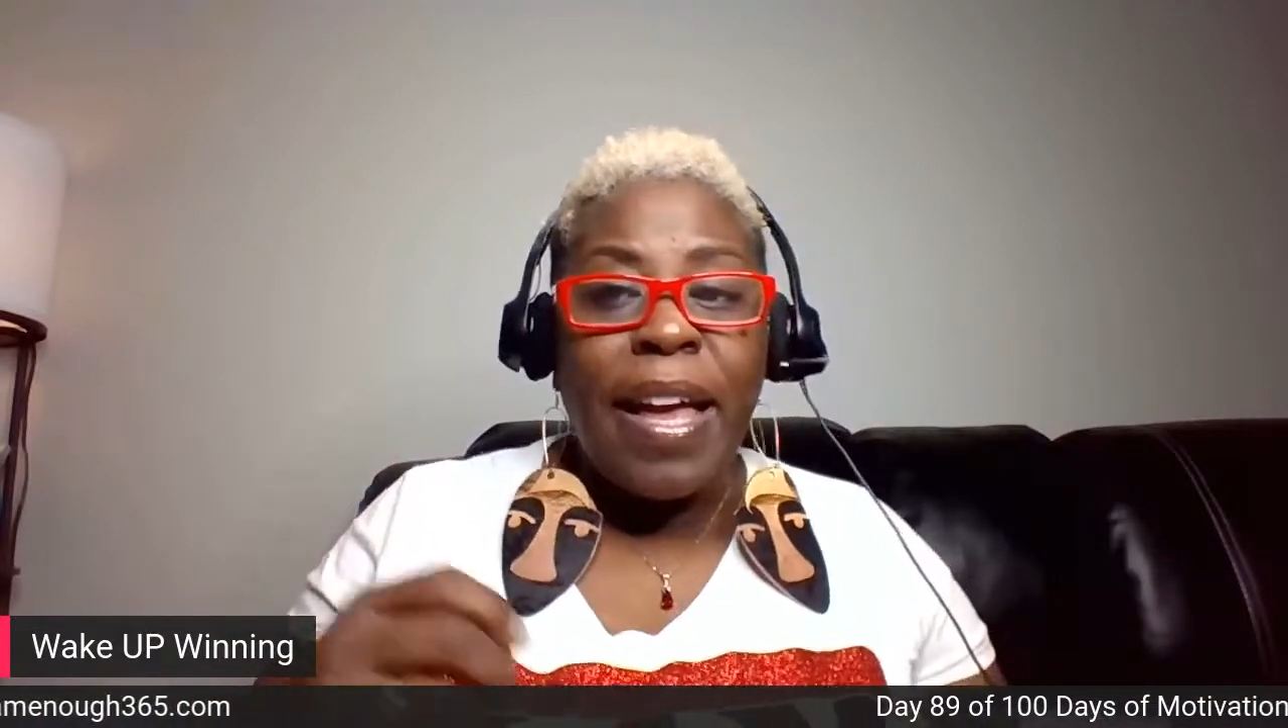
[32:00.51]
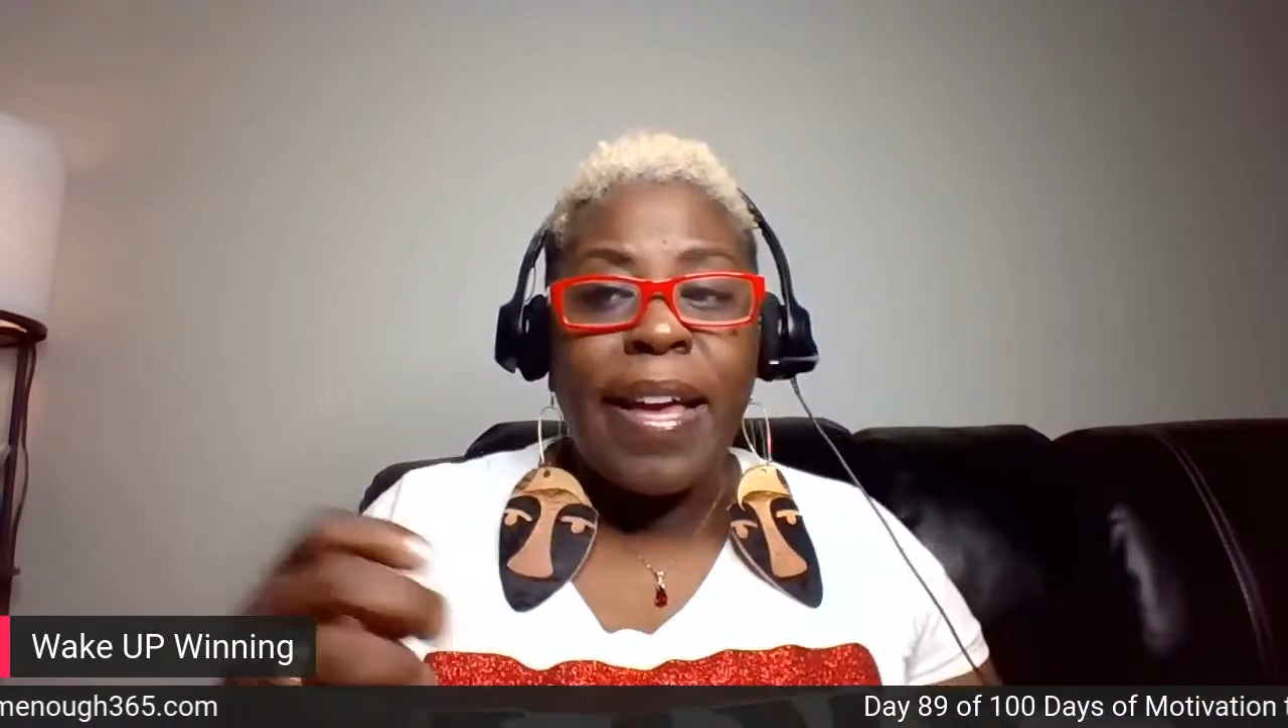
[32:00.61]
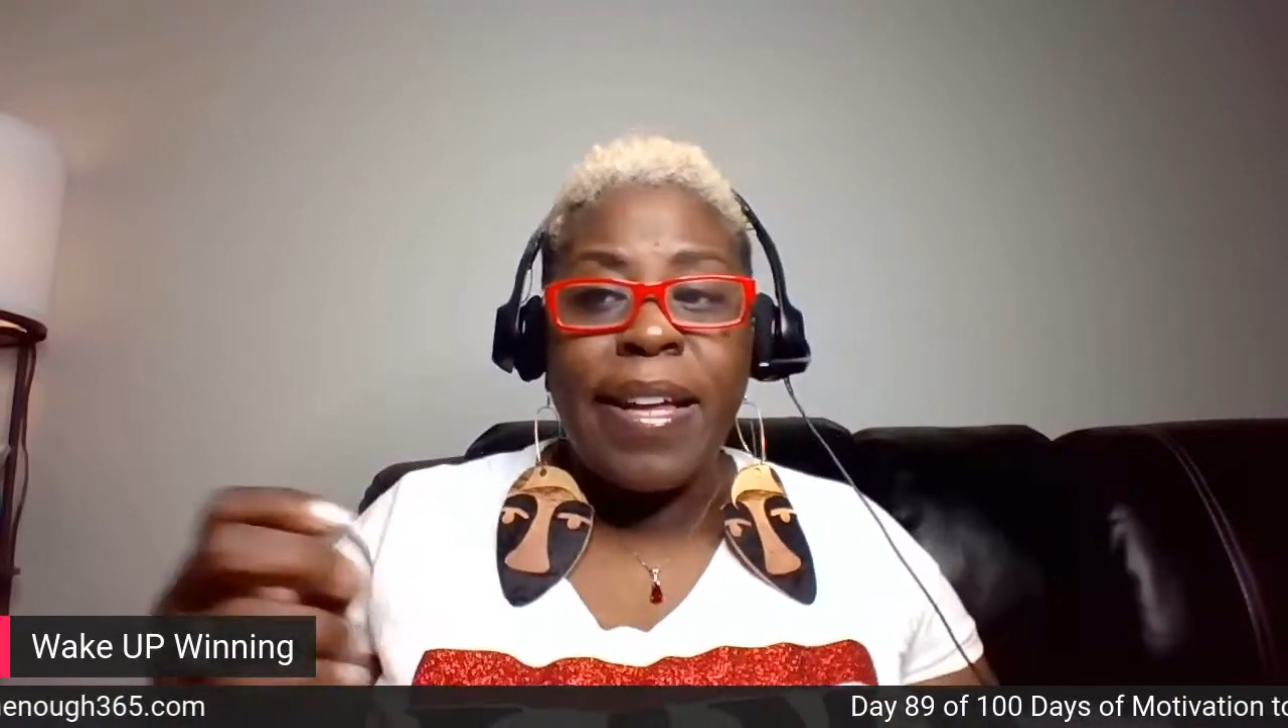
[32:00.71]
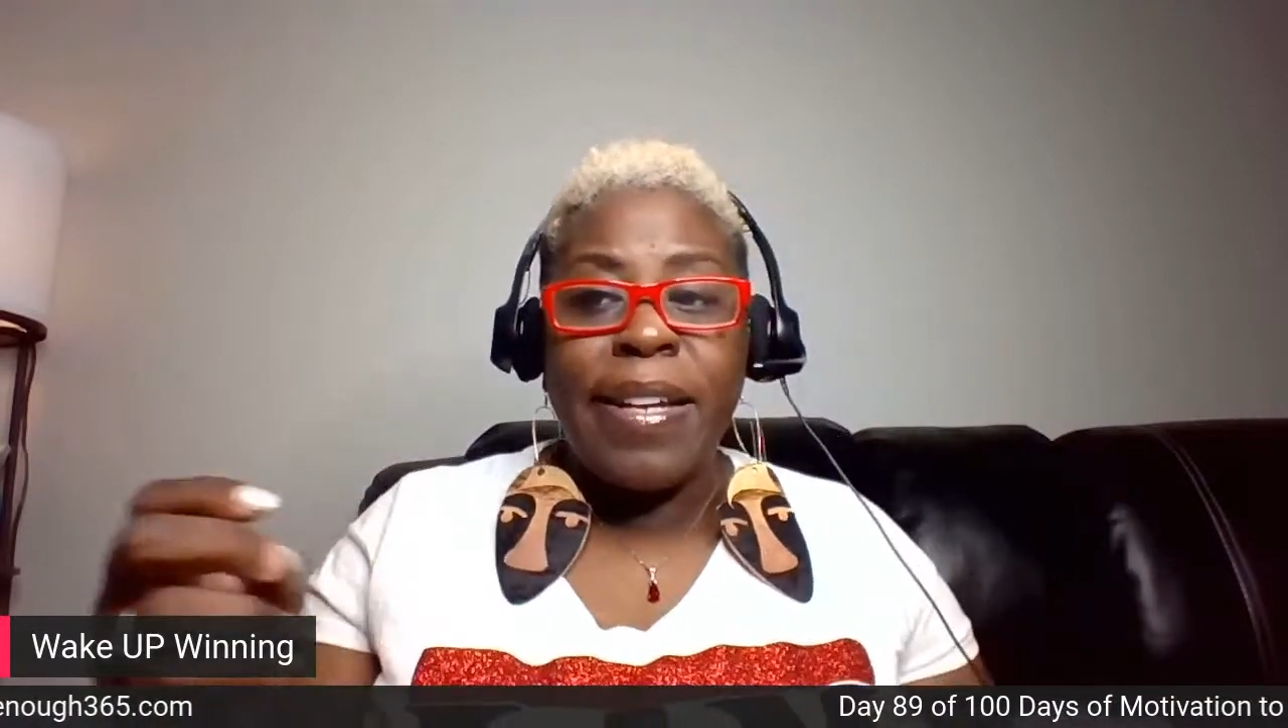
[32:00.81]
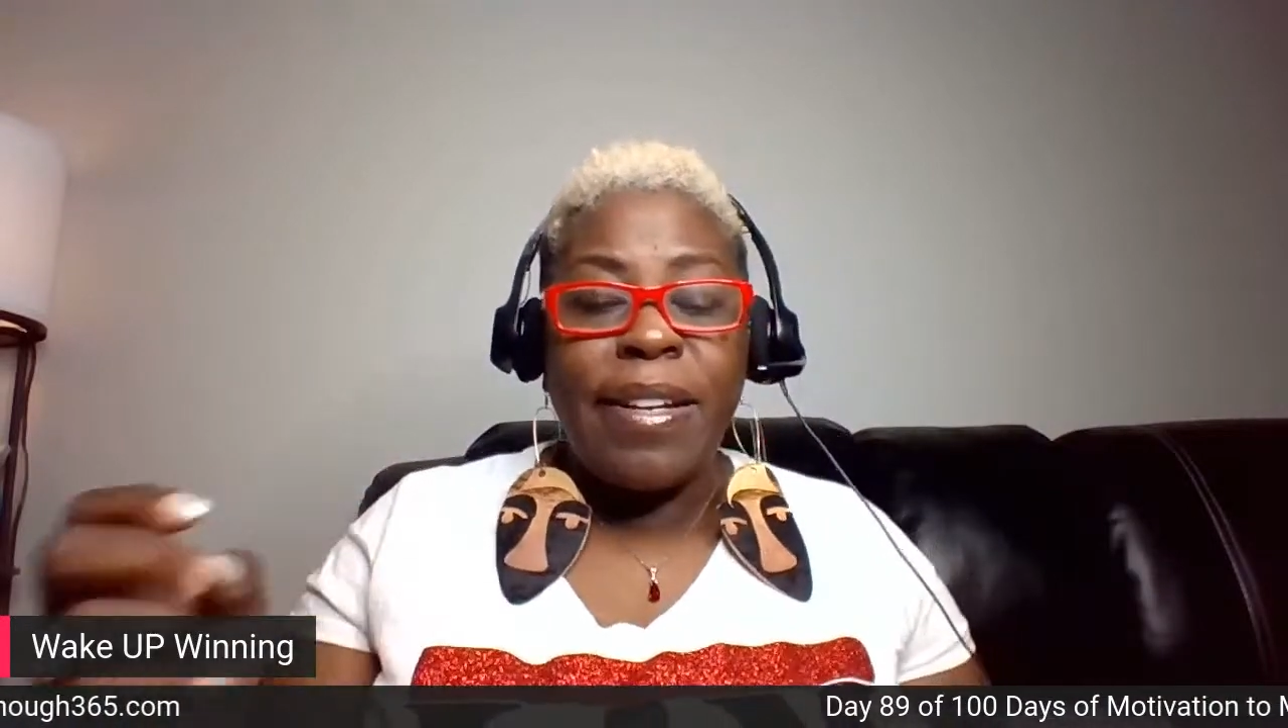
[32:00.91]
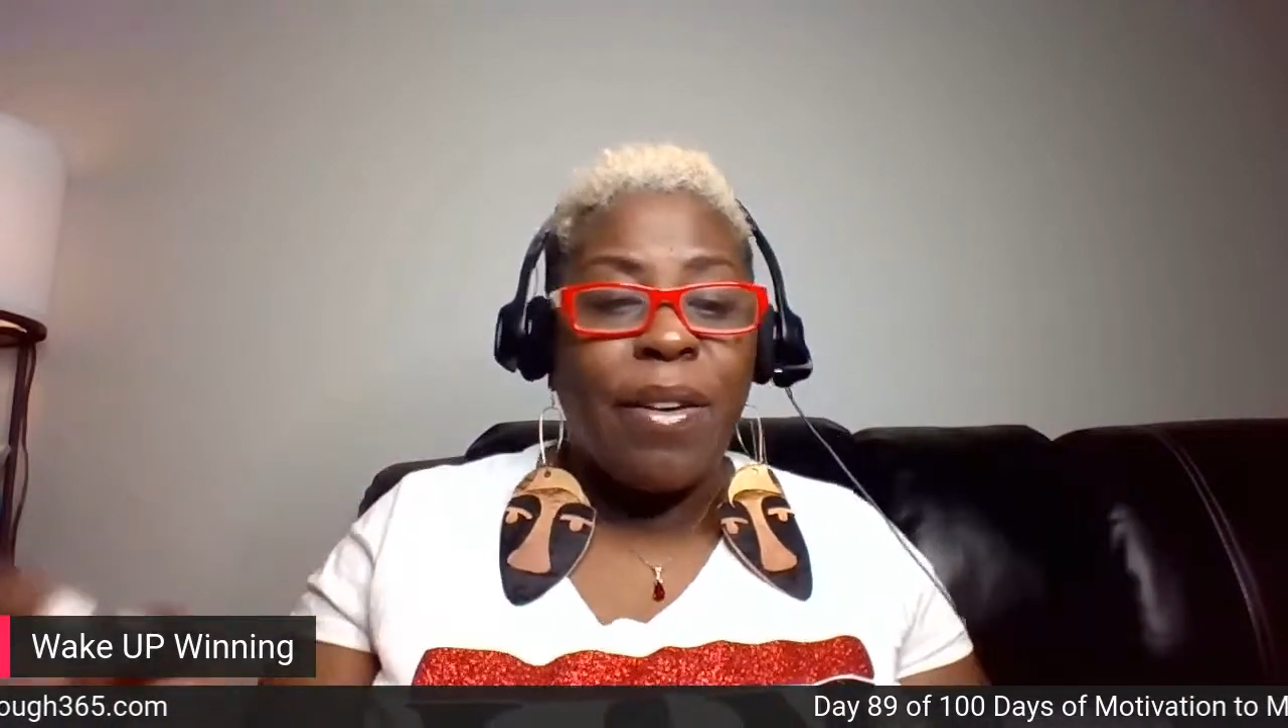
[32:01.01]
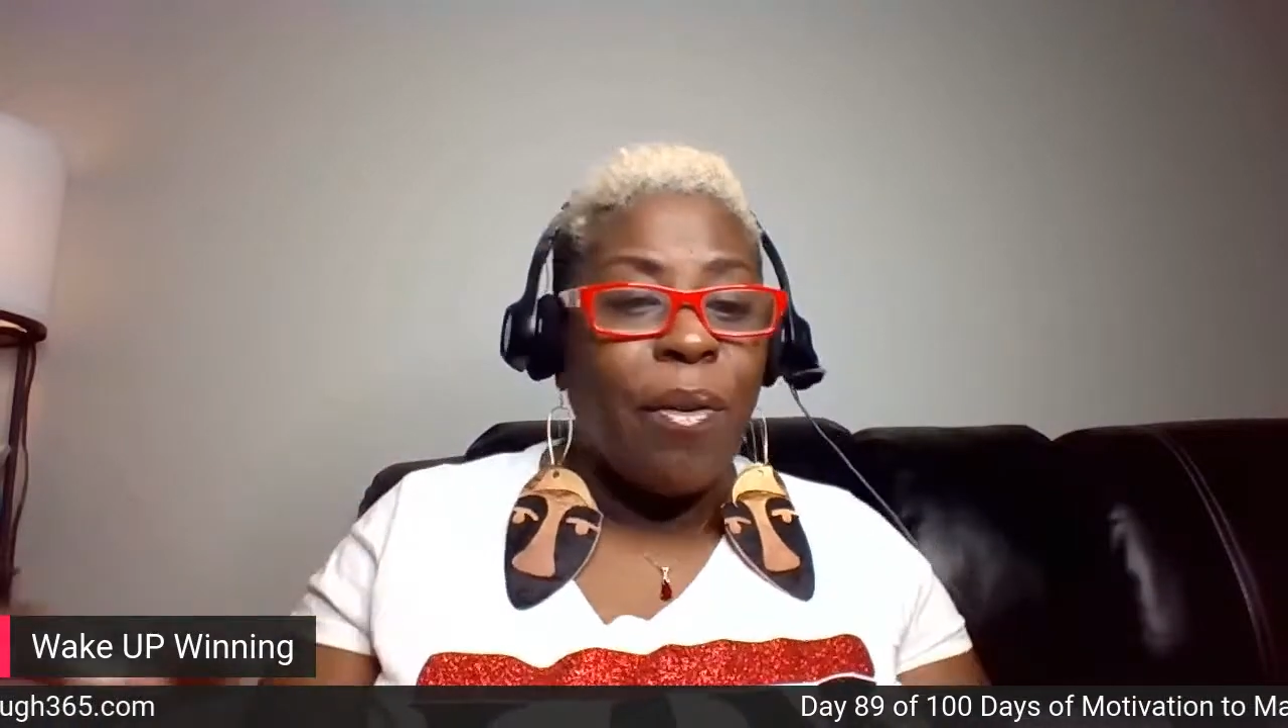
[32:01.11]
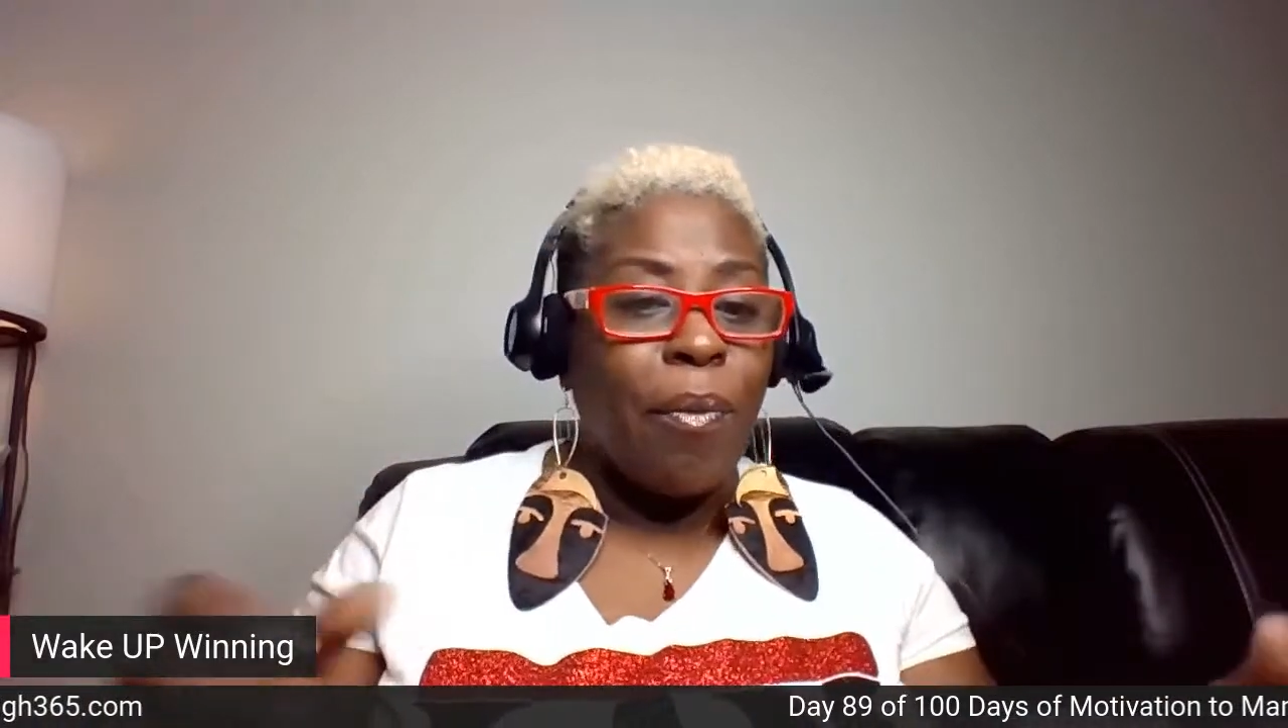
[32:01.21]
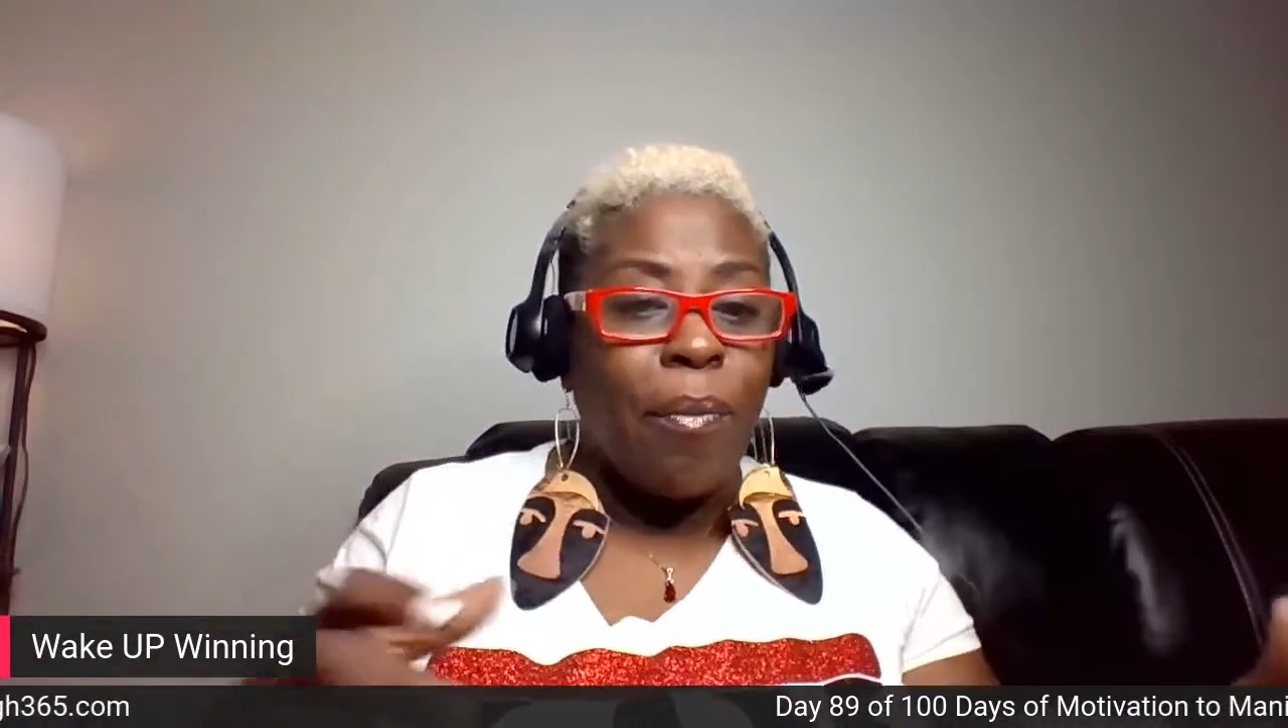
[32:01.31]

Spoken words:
and